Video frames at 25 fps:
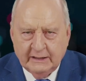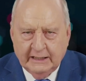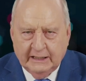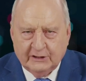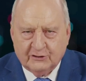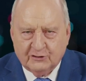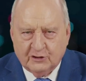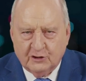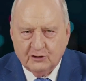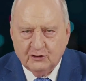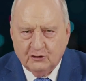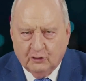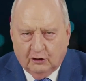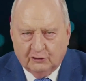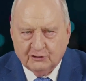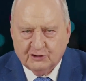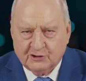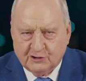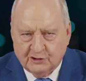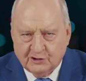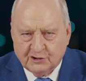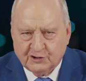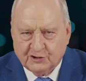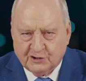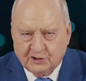It's a
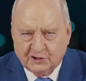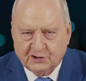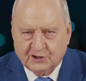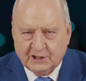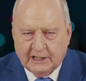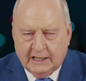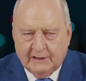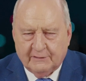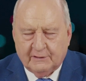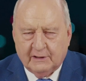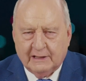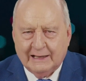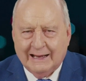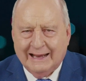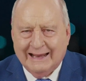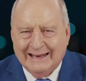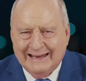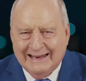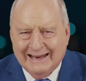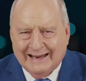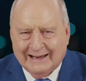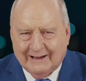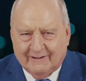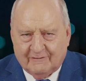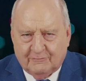nonsense to say that
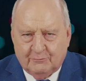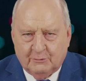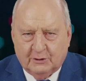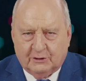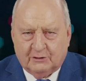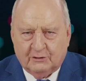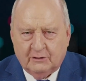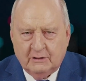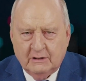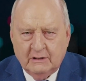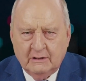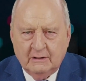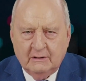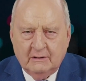any government,